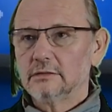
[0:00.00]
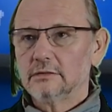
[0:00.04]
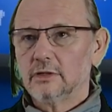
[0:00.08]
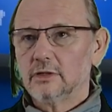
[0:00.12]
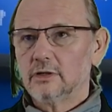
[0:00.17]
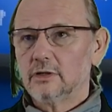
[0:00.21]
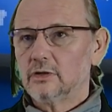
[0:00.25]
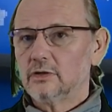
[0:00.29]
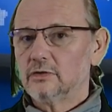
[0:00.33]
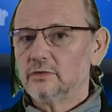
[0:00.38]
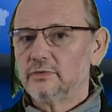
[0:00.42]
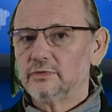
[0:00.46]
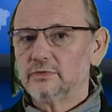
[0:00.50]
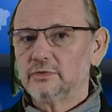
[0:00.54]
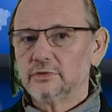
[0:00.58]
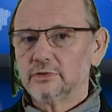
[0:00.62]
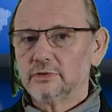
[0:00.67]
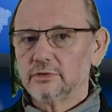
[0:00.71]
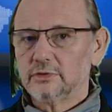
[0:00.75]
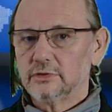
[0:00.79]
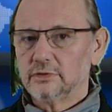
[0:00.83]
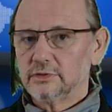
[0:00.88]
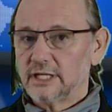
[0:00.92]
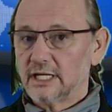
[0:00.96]
of
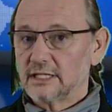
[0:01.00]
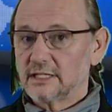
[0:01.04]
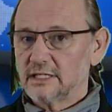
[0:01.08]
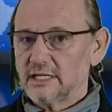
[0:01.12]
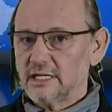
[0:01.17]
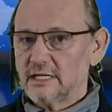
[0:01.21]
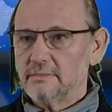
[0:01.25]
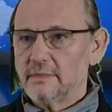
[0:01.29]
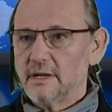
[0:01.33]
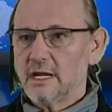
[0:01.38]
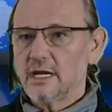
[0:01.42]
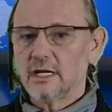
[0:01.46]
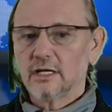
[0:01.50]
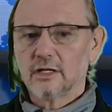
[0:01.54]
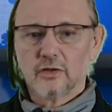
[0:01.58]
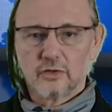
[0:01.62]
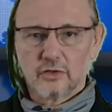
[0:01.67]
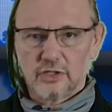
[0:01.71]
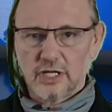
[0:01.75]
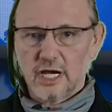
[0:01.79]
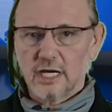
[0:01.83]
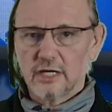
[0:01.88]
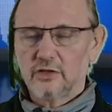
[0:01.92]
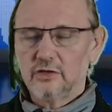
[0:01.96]
that email or
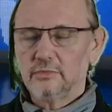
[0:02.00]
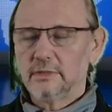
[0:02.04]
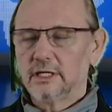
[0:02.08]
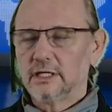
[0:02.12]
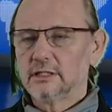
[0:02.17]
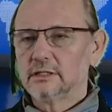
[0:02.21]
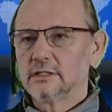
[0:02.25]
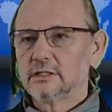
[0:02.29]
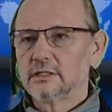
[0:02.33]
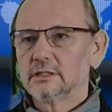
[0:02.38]
document.